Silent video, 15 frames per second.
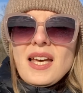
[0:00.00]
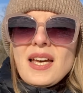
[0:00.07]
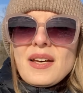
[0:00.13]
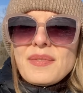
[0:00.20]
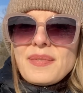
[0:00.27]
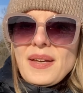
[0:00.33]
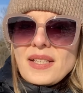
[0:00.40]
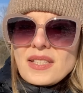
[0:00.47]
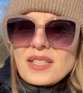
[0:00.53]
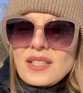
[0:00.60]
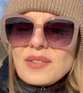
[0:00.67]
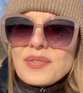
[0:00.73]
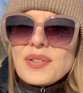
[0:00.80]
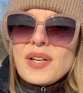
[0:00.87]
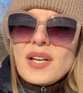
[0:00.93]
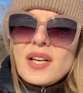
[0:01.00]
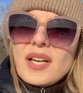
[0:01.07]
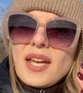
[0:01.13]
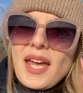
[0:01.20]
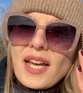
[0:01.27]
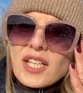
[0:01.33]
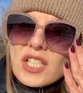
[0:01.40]
offensive
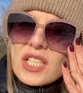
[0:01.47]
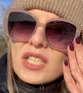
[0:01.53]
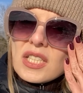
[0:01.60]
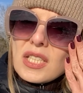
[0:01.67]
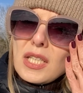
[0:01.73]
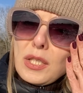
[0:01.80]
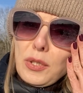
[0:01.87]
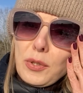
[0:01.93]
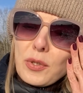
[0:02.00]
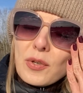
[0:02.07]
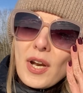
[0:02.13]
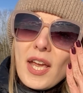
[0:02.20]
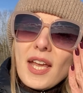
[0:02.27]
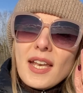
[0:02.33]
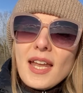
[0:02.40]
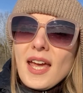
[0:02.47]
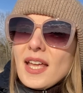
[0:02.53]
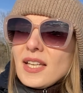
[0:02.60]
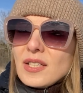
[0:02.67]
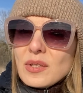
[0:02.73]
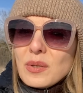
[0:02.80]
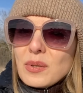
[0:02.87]
actions in Ukraine
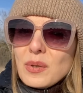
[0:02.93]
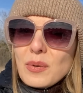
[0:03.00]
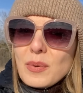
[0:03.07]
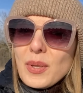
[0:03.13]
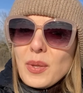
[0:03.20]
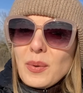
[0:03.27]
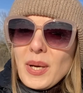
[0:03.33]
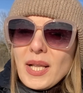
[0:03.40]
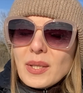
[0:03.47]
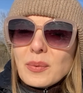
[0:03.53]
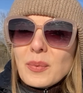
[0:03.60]
and all over the world.